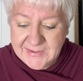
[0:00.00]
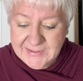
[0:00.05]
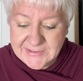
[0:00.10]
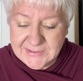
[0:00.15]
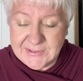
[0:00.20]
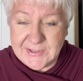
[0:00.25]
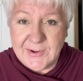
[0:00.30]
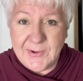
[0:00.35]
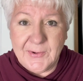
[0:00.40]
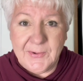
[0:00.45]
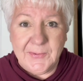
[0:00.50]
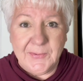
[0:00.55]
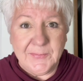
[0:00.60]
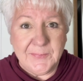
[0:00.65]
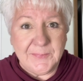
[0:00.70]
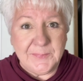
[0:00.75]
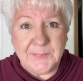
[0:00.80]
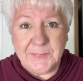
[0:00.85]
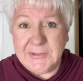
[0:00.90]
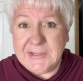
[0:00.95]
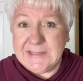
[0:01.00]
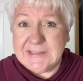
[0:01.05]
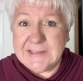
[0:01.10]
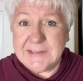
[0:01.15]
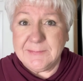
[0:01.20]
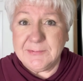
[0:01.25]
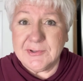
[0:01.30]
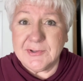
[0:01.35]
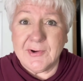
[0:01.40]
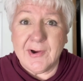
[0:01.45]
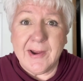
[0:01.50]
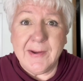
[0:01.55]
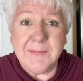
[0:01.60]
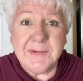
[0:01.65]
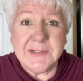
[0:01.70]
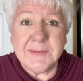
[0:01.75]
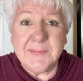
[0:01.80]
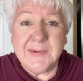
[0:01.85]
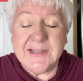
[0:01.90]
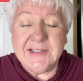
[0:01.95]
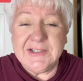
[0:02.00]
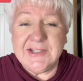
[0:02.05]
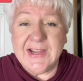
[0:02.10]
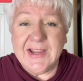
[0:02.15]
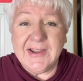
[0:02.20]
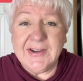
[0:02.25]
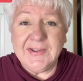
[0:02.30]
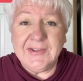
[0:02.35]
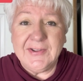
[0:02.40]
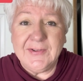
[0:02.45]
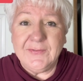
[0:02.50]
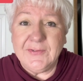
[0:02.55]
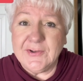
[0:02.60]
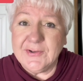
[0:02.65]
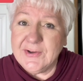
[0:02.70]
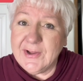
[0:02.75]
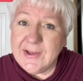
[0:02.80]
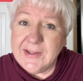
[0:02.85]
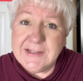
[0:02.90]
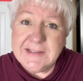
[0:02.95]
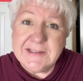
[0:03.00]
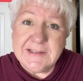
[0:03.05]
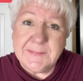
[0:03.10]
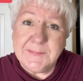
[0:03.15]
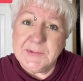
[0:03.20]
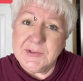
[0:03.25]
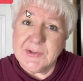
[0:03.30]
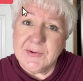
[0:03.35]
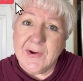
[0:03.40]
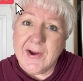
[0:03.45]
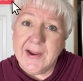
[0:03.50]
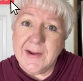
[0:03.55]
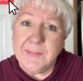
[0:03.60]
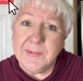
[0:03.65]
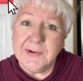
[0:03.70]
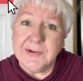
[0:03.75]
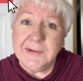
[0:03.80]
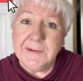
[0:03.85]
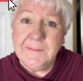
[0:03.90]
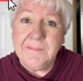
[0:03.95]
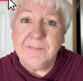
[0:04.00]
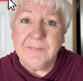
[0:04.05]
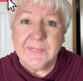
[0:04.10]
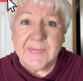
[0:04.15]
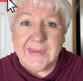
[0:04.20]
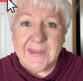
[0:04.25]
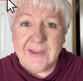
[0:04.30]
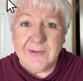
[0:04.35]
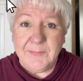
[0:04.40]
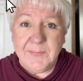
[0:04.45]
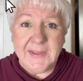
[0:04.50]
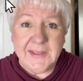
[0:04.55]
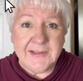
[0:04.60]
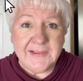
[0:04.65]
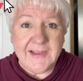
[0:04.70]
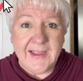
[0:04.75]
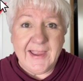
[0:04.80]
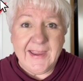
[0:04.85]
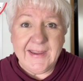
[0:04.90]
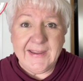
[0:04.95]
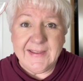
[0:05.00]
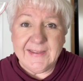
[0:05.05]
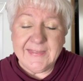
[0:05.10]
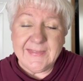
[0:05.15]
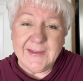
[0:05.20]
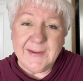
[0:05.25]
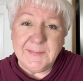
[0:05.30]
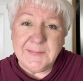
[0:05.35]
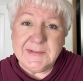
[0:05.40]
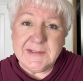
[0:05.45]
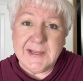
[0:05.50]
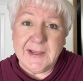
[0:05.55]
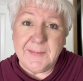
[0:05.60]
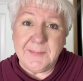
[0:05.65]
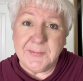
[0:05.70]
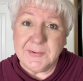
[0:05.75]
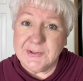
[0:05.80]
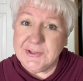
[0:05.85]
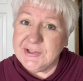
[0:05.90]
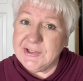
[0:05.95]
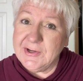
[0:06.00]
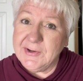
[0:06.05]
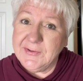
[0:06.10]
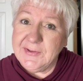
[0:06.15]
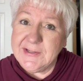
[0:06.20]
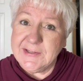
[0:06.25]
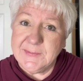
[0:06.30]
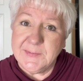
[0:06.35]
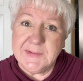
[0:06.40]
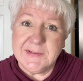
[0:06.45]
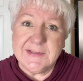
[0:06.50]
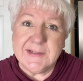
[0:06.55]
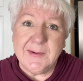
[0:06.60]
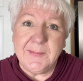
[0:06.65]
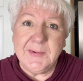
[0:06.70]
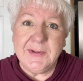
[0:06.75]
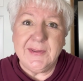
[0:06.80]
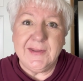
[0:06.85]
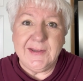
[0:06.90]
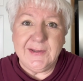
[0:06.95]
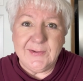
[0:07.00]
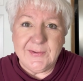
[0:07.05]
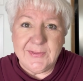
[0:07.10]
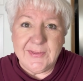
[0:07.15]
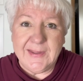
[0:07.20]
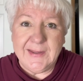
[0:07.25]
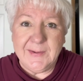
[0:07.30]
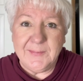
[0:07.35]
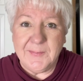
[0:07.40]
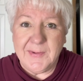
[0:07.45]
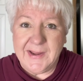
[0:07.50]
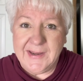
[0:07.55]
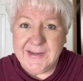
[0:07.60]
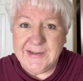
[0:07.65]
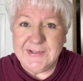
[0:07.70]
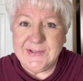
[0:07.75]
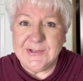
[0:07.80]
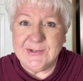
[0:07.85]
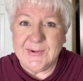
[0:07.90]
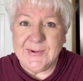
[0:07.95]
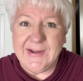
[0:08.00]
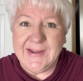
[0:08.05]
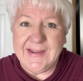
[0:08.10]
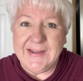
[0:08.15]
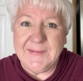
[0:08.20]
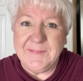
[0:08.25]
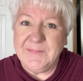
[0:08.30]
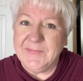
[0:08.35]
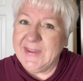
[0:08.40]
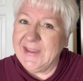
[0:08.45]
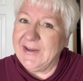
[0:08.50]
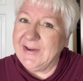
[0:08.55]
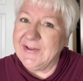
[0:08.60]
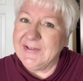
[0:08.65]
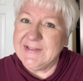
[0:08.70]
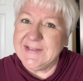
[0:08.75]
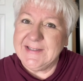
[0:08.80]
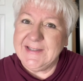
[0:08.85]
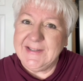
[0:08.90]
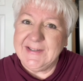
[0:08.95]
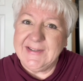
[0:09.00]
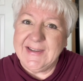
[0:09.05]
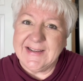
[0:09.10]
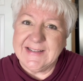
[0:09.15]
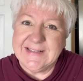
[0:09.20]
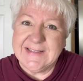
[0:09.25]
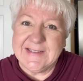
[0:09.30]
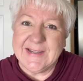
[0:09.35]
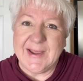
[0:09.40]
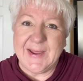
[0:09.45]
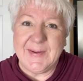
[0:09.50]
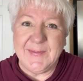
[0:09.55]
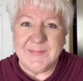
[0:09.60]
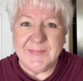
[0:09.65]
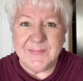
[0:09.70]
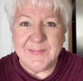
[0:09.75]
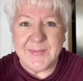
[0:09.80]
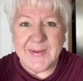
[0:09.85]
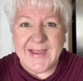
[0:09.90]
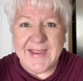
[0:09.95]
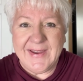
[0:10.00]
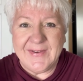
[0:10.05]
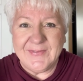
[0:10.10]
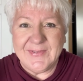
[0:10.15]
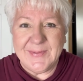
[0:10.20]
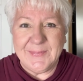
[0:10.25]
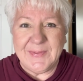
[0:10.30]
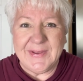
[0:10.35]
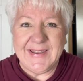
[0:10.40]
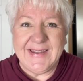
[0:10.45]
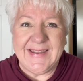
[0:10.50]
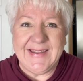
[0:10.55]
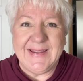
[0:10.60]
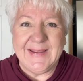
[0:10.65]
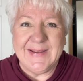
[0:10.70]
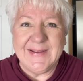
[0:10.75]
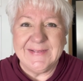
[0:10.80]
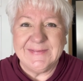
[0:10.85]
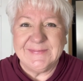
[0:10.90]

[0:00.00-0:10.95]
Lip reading: So please subscribe to my channel if you're not a subscriber. Give me a like, a thumbs up, or share this with someone that you think might enjoy it. And I'll see you next time. Bye, everybody.